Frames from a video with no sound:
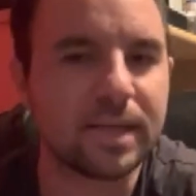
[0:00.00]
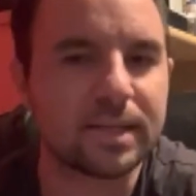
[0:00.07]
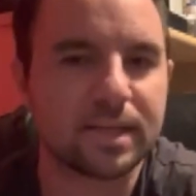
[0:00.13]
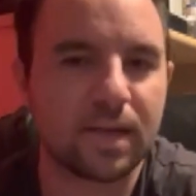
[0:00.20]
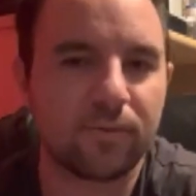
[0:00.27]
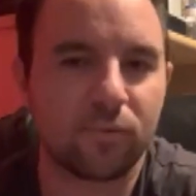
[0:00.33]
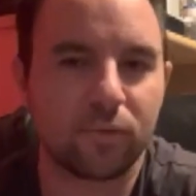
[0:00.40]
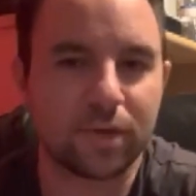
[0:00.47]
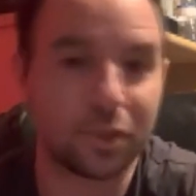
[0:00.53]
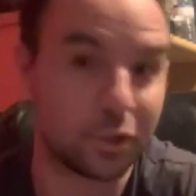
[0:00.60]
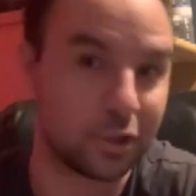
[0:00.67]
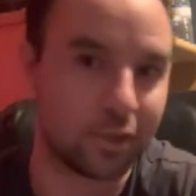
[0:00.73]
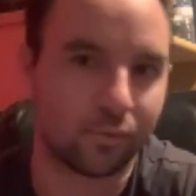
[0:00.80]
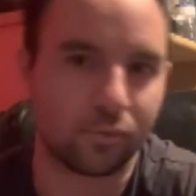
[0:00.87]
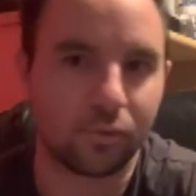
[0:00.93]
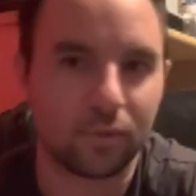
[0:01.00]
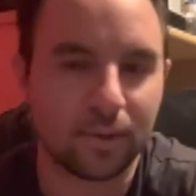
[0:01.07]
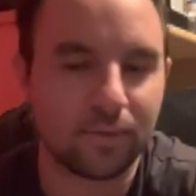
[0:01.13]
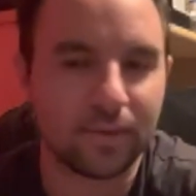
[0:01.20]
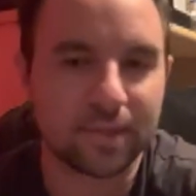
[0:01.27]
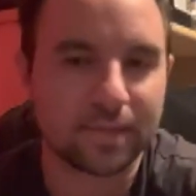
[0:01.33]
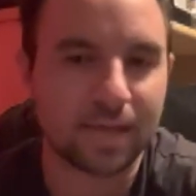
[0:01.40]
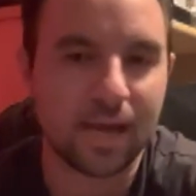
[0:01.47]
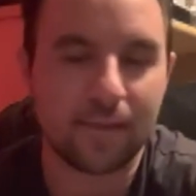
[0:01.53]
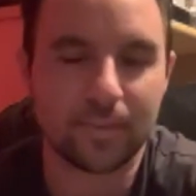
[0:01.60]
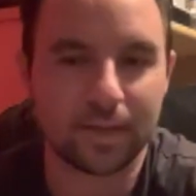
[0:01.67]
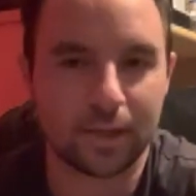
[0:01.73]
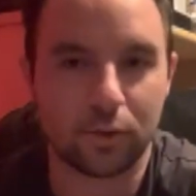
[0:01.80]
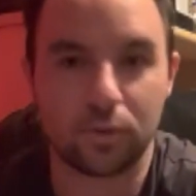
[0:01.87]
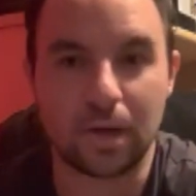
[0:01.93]
saver in general in this game
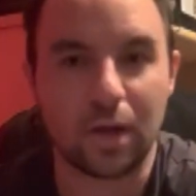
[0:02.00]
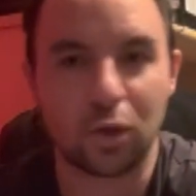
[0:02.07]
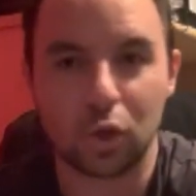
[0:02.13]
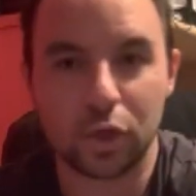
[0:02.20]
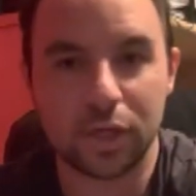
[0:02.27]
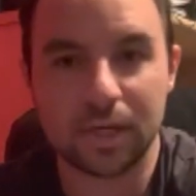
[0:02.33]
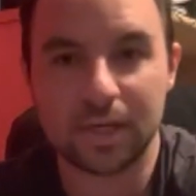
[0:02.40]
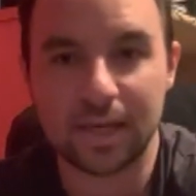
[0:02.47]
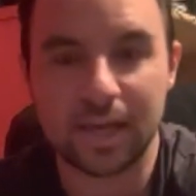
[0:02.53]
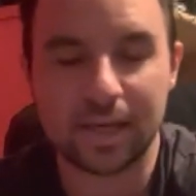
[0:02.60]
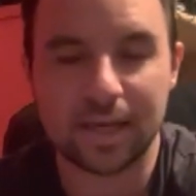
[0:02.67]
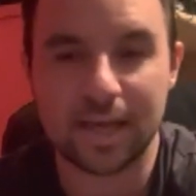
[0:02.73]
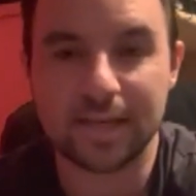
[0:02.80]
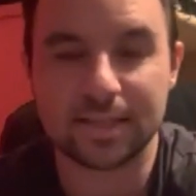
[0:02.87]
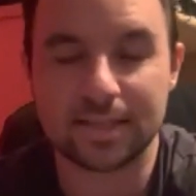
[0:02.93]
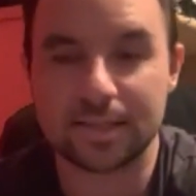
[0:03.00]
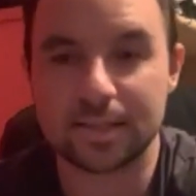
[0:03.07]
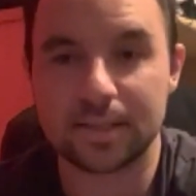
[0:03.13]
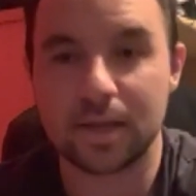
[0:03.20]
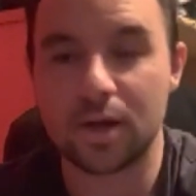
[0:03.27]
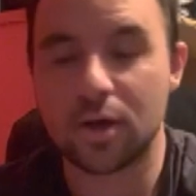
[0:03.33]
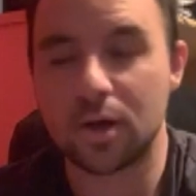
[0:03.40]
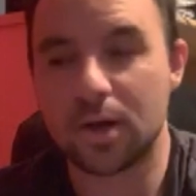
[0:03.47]
and like you're not looking to get cases,